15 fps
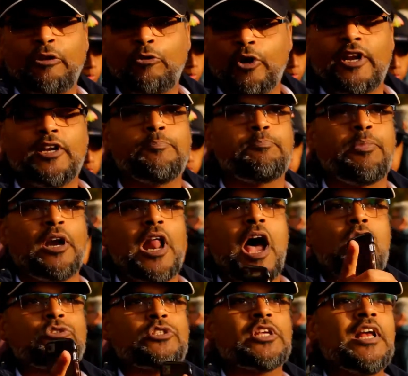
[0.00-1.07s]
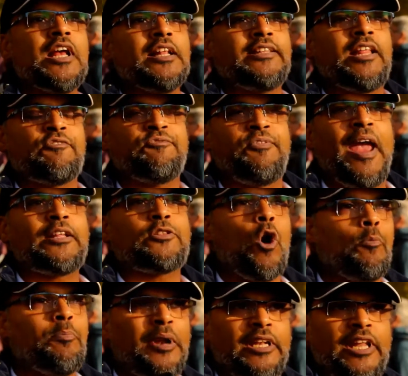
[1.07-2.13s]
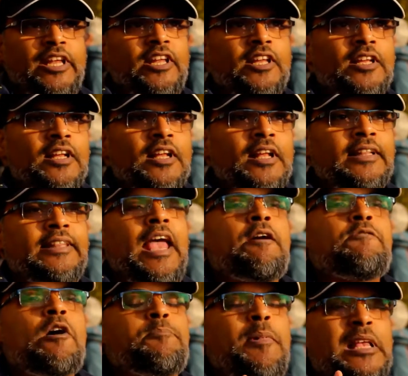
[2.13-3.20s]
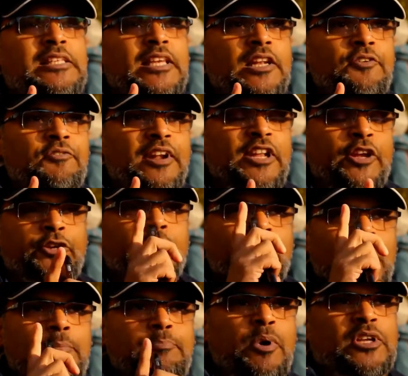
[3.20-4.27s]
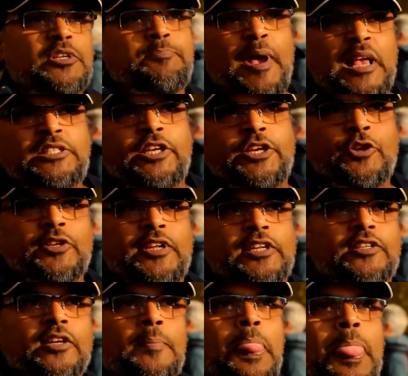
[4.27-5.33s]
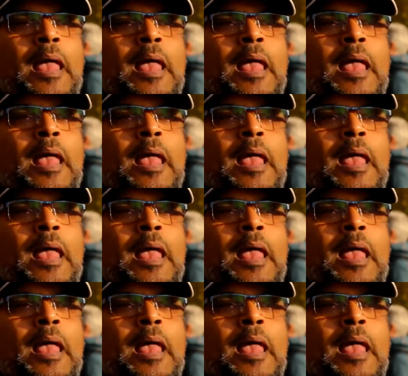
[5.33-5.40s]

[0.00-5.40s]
They couldn't pronounce their faith openly. They were basically ridiculed and persecuted.